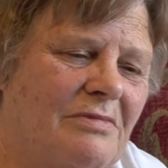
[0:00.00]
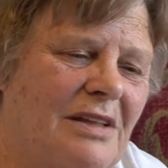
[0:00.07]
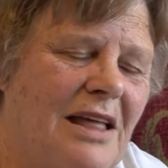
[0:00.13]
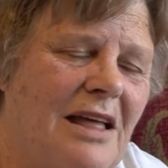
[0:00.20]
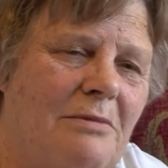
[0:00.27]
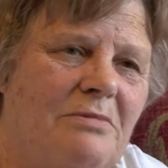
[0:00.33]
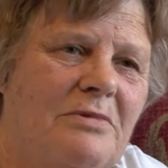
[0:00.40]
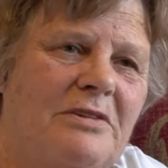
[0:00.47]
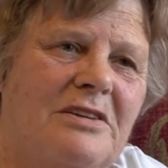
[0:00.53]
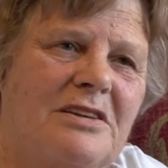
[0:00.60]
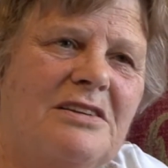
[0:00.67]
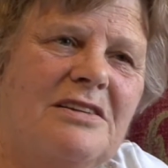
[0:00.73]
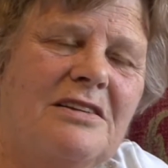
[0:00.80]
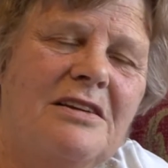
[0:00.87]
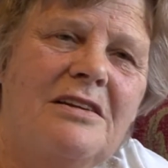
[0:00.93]

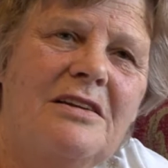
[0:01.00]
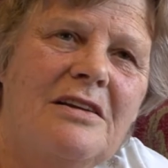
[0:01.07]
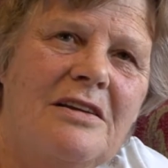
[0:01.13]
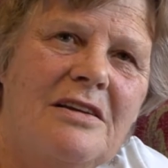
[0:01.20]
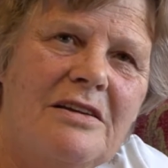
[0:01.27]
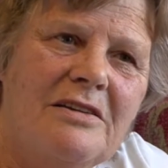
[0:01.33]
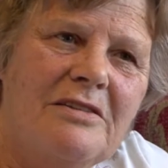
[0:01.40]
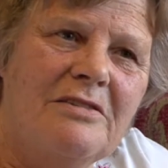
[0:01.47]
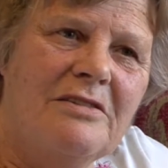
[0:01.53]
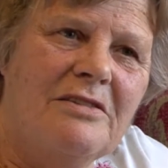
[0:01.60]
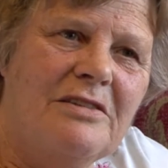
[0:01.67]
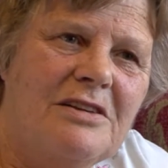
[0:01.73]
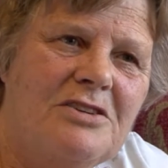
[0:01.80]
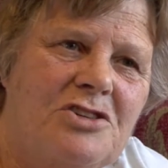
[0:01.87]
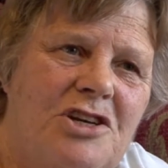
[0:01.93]
kept
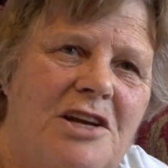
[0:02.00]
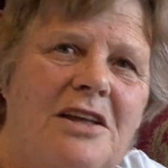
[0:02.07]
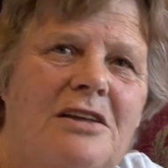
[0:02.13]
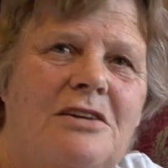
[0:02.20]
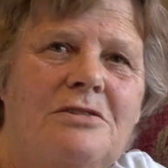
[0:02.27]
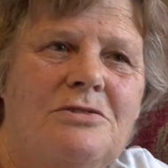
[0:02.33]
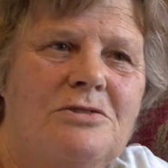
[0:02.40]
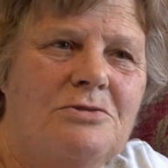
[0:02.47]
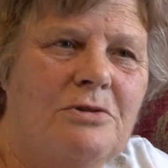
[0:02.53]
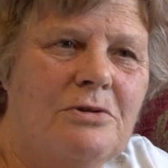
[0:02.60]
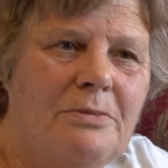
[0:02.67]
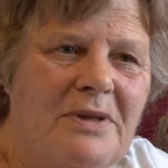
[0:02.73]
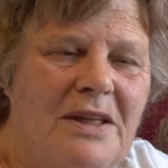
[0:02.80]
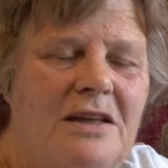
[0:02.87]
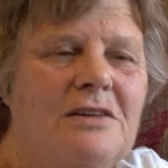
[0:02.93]
chickens
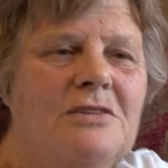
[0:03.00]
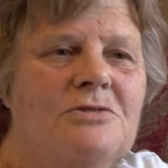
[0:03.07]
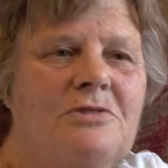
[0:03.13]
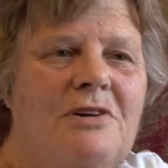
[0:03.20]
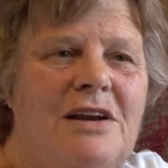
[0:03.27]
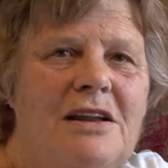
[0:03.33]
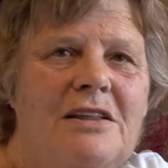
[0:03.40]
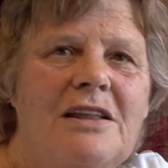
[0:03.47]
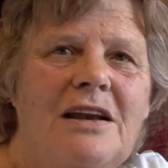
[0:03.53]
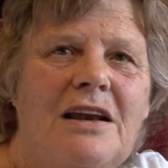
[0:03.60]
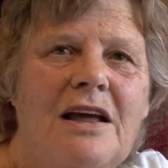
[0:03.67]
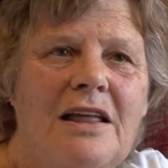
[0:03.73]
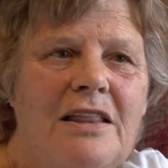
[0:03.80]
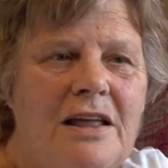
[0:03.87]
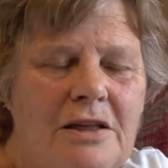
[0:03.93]
or pigs or
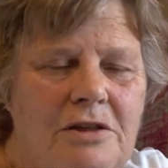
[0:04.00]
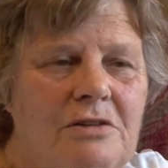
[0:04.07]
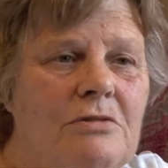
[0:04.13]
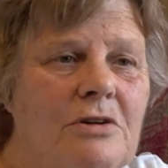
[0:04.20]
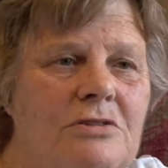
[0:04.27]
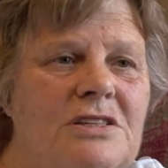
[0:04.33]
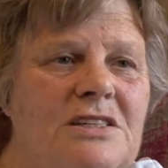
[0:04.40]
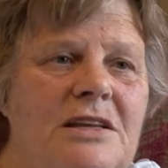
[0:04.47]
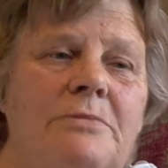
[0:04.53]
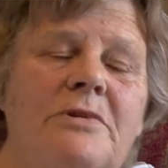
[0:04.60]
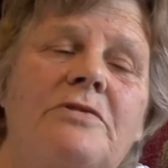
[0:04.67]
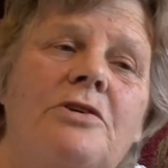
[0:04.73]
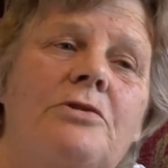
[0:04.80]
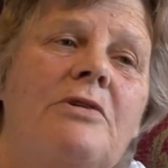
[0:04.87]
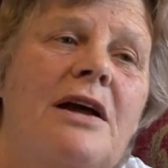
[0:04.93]
anything like that, you lost some
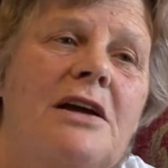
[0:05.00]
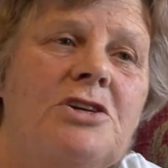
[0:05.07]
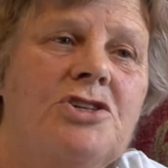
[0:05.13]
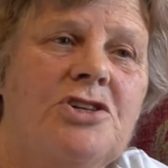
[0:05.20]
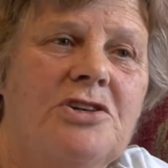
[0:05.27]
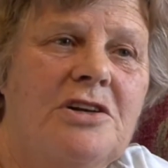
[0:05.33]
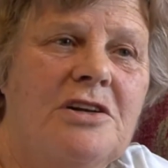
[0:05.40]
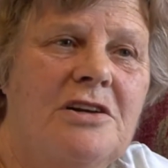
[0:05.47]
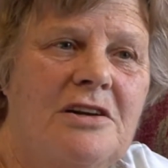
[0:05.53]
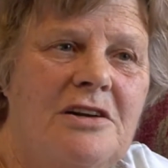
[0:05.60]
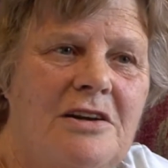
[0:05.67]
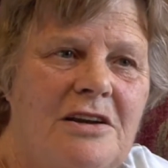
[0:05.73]
of your ration.